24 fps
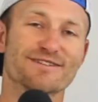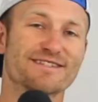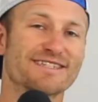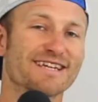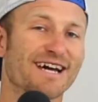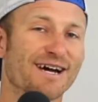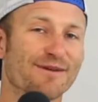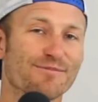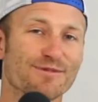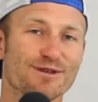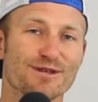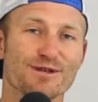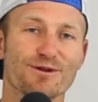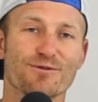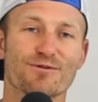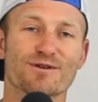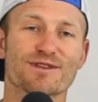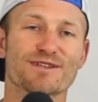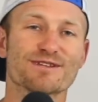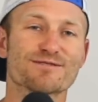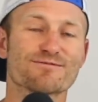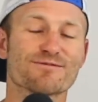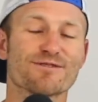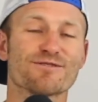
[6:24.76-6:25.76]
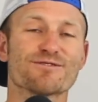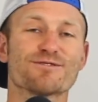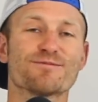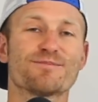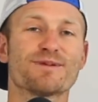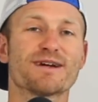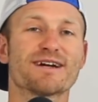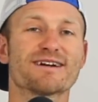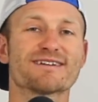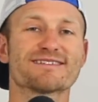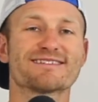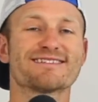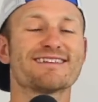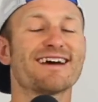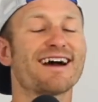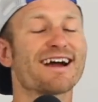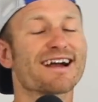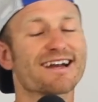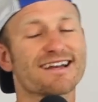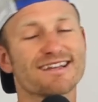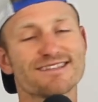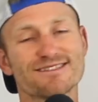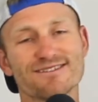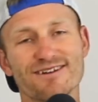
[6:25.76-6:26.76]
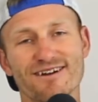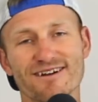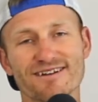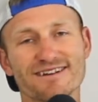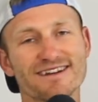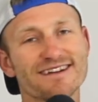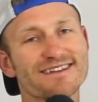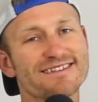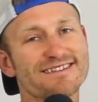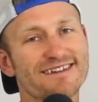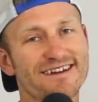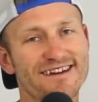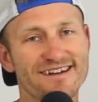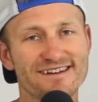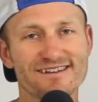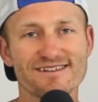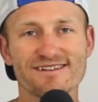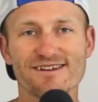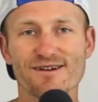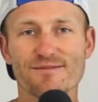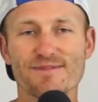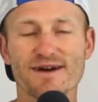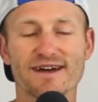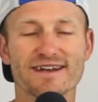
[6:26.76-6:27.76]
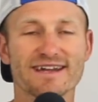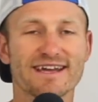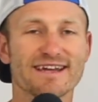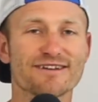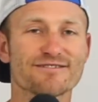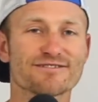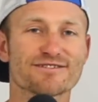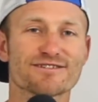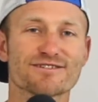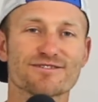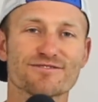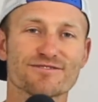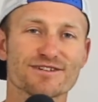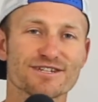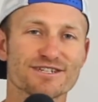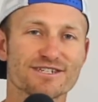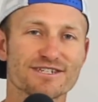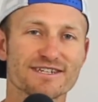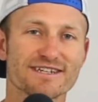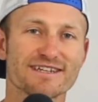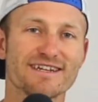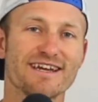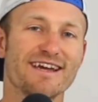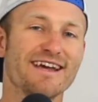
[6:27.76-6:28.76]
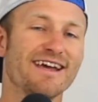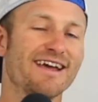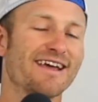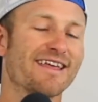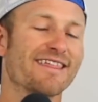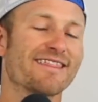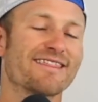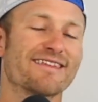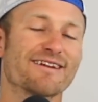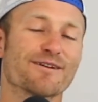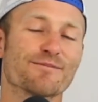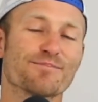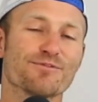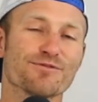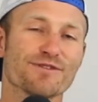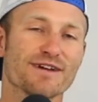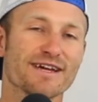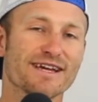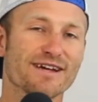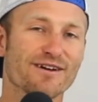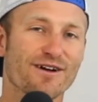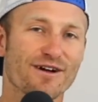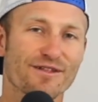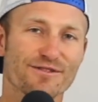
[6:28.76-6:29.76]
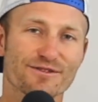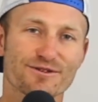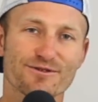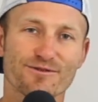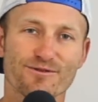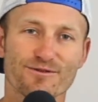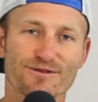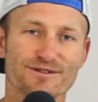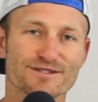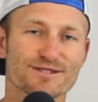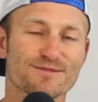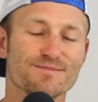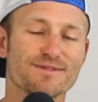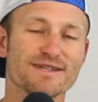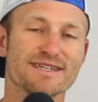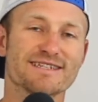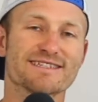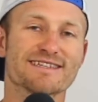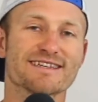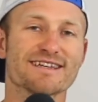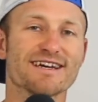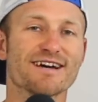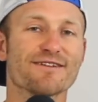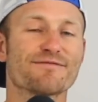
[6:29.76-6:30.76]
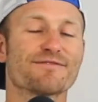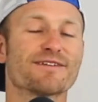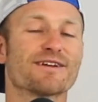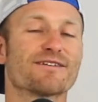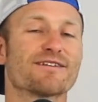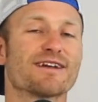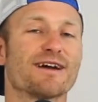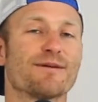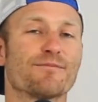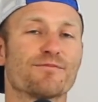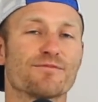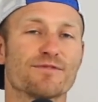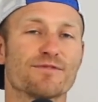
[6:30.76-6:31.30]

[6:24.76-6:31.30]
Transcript: time we do one of these Road to Paris, not going to talk a ton about Anders and Christian. Their play on the court speaks enough. They are now